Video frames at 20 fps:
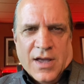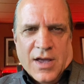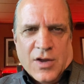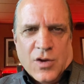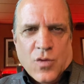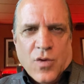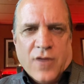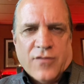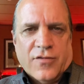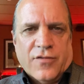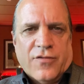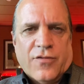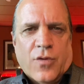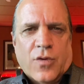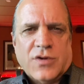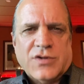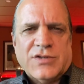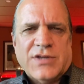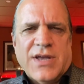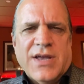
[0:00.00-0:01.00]
and who have
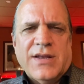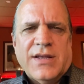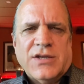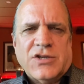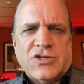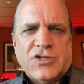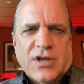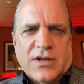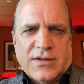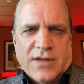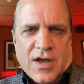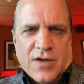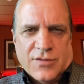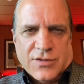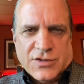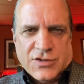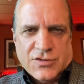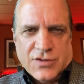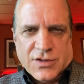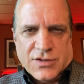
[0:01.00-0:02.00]
enforced any shutdown
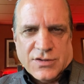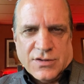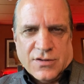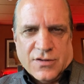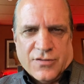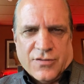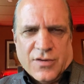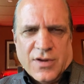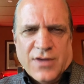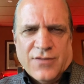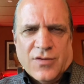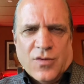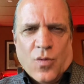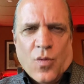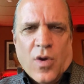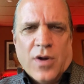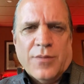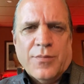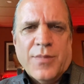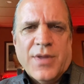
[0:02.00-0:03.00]
restrictions for
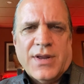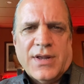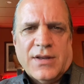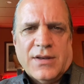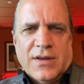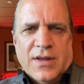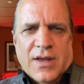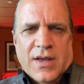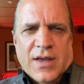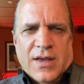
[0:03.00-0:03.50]
even 1 minute